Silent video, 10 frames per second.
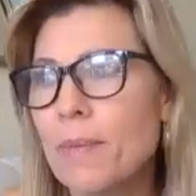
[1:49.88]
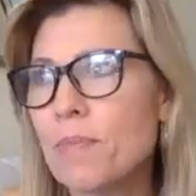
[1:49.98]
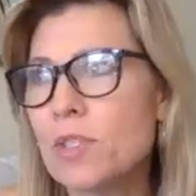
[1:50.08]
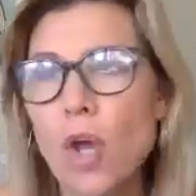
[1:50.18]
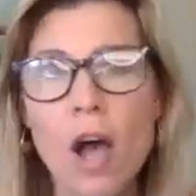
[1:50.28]

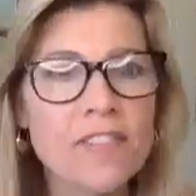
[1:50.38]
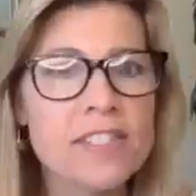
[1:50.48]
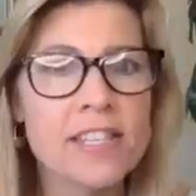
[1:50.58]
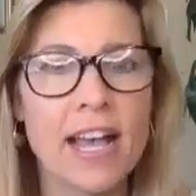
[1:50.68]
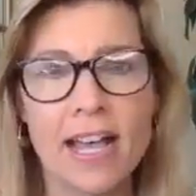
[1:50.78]
soft
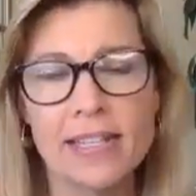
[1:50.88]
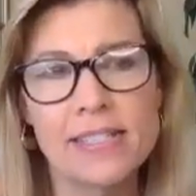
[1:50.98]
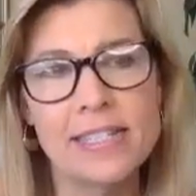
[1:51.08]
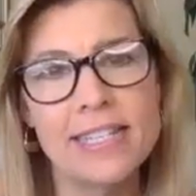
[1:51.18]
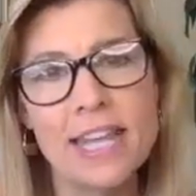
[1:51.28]

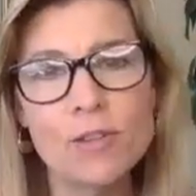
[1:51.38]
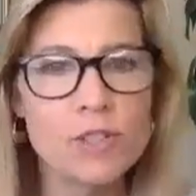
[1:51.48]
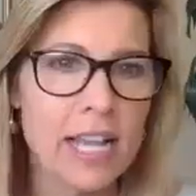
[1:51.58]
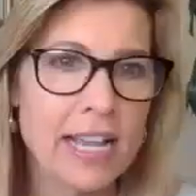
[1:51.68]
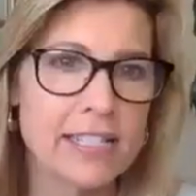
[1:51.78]
sides and tender
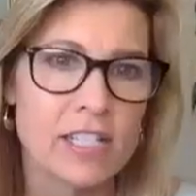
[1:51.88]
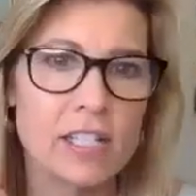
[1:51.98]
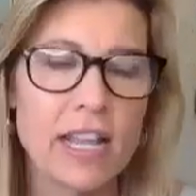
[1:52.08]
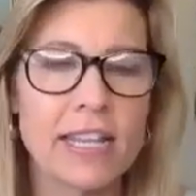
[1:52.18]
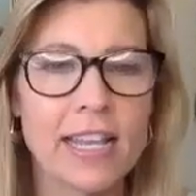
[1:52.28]
sides
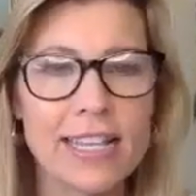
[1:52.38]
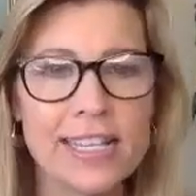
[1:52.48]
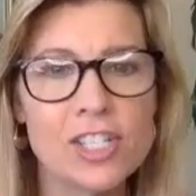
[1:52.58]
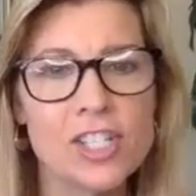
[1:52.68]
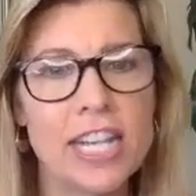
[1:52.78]
and
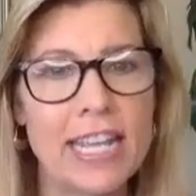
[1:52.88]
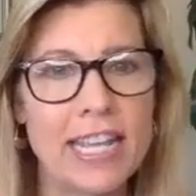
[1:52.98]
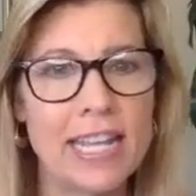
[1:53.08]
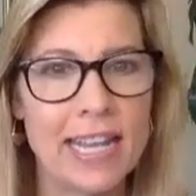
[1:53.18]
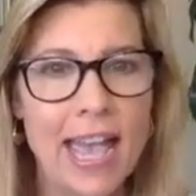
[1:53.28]

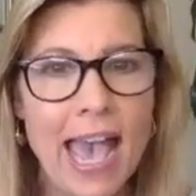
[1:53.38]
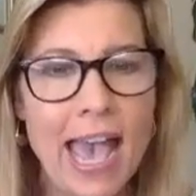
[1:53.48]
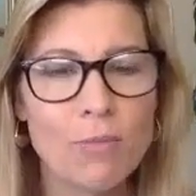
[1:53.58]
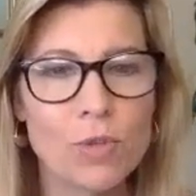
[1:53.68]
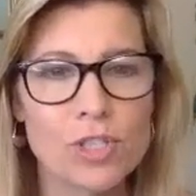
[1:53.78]
conditioning,
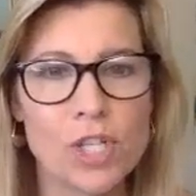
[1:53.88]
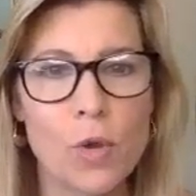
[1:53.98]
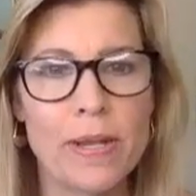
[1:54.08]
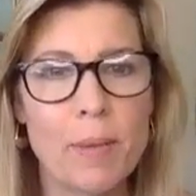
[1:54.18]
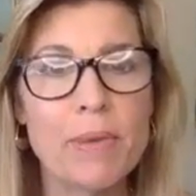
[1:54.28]
and we're
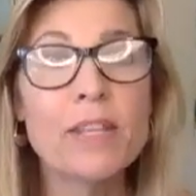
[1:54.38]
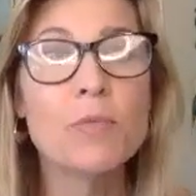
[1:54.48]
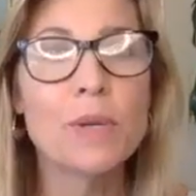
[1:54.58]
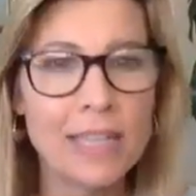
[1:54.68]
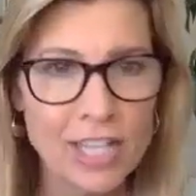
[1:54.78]
showing up in
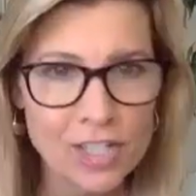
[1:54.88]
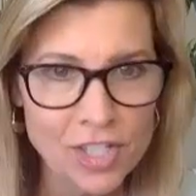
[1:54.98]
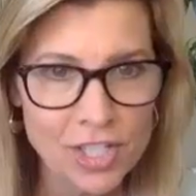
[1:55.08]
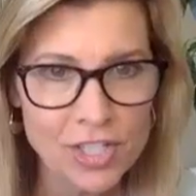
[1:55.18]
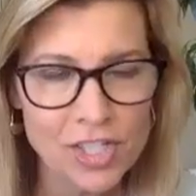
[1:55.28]

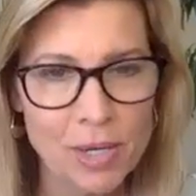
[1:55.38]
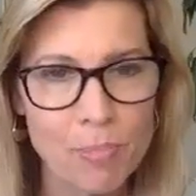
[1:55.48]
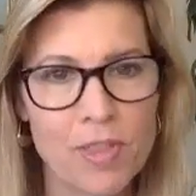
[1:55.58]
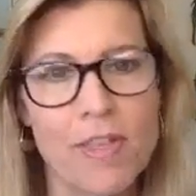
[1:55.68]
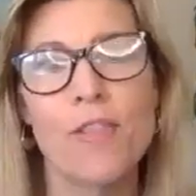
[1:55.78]
relationship
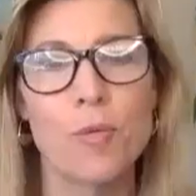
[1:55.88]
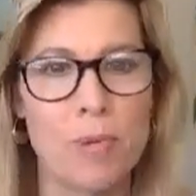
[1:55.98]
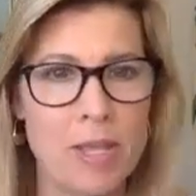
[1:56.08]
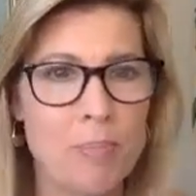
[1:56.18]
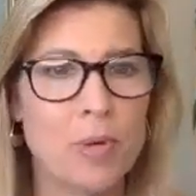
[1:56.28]
with other
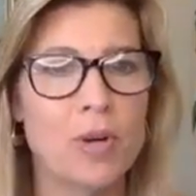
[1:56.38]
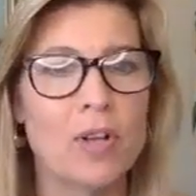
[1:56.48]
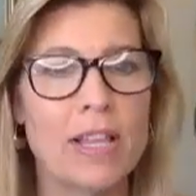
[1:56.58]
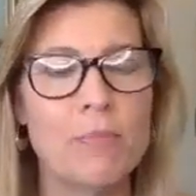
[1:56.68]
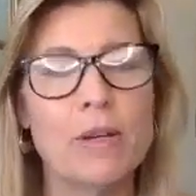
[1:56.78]

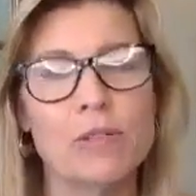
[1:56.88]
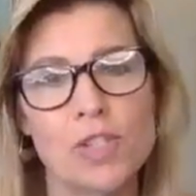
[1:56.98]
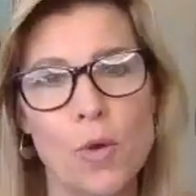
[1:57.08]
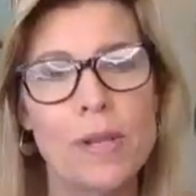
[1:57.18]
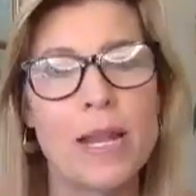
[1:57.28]
people, and we are
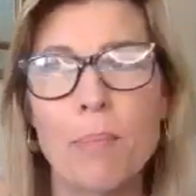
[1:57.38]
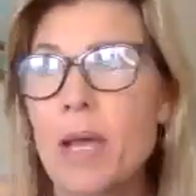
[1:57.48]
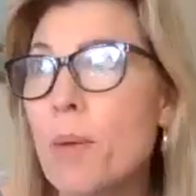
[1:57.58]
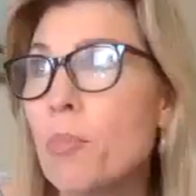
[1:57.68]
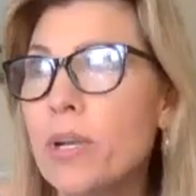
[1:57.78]
showing up,
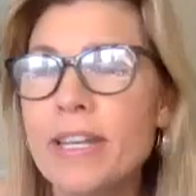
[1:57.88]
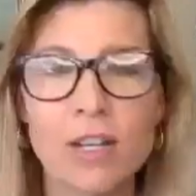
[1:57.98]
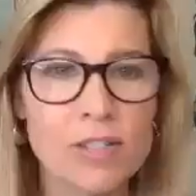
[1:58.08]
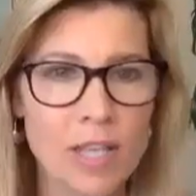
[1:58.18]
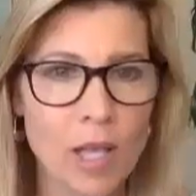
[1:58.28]
putting
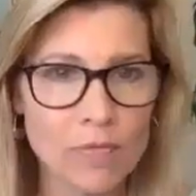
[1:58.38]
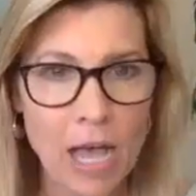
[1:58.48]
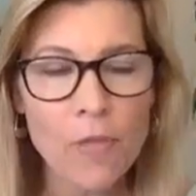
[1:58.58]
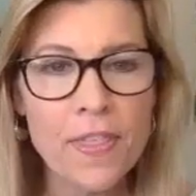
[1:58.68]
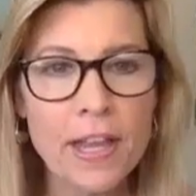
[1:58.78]
ourselves
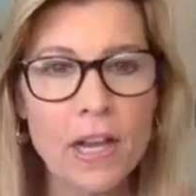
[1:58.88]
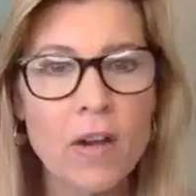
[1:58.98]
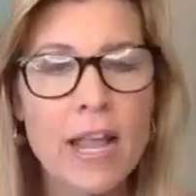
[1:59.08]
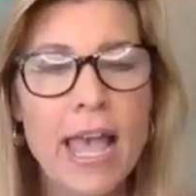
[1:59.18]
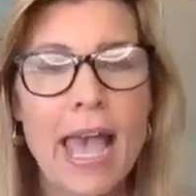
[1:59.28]
out
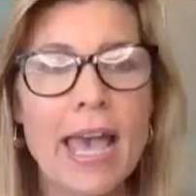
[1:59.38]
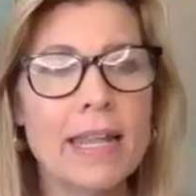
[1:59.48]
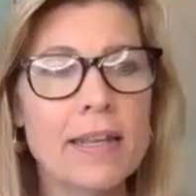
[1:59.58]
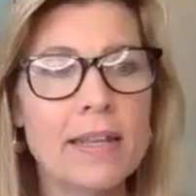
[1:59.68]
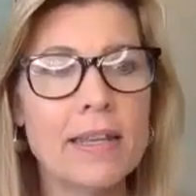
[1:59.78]
there,
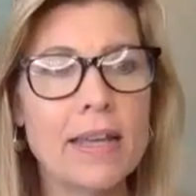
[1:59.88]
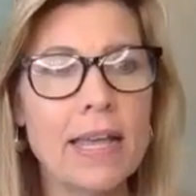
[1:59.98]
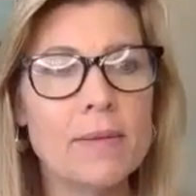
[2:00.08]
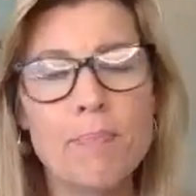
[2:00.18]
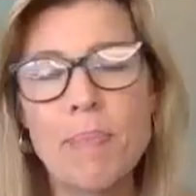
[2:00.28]
and
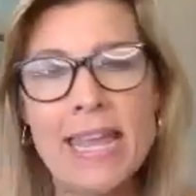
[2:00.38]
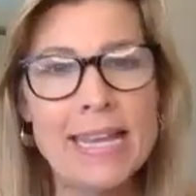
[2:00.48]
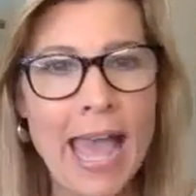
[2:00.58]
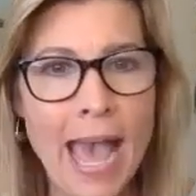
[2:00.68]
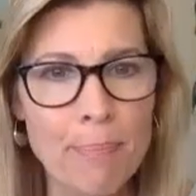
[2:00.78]
pain
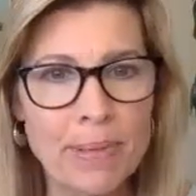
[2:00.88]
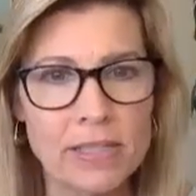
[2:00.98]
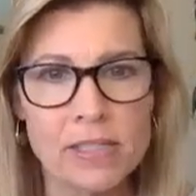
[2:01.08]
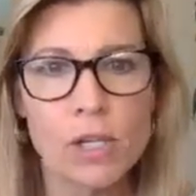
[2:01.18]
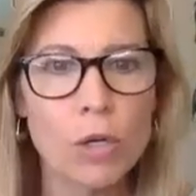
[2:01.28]

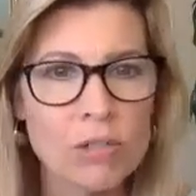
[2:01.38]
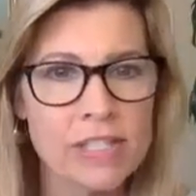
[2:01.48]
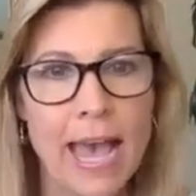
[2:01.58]
happens, hurt